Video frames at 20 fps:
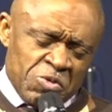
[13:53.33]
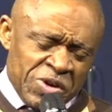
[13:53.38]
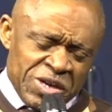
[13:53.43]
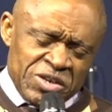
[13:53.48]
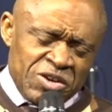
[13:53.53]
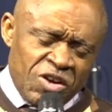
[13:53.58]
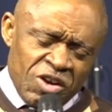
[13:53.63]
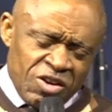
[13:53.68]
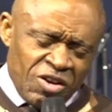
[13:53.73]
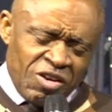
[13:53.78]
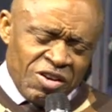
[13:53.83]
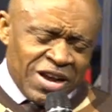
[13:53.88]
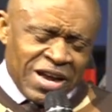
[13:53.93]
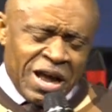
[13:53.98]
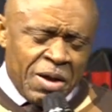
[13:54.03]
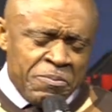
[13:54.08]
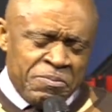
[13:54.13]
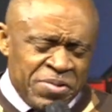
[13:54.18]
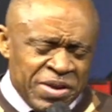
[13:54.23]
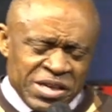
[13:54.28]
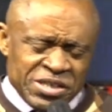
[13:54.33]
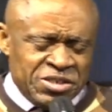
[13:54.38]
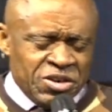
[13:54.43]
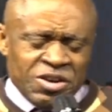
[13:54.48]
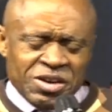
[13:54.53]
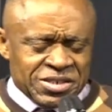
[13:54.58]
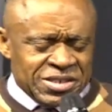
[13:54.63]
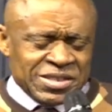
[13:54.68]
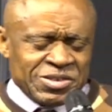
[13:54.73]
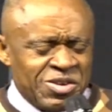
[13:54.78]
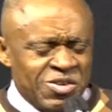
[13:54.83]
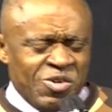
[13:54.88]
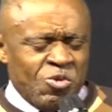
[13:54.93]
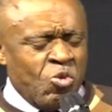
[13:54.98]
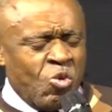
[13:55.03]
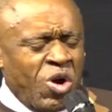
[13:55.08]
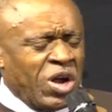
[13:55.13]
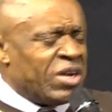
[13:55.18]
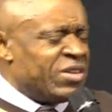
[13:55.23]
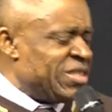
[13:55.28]
will no longer be just
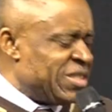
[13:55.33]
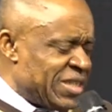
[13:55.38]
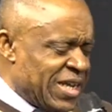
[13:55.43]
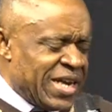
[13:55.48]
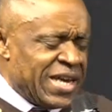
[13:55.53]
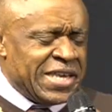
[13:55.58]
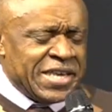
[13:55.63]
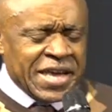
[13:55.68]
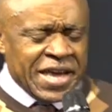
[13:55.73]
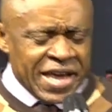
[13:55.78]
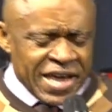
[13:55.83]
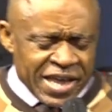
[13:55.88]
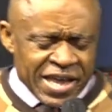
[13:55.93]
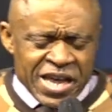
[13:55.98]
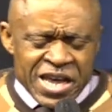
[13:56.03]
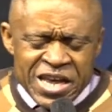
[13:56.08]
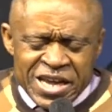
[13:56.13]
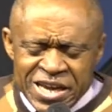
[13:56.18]
once a year.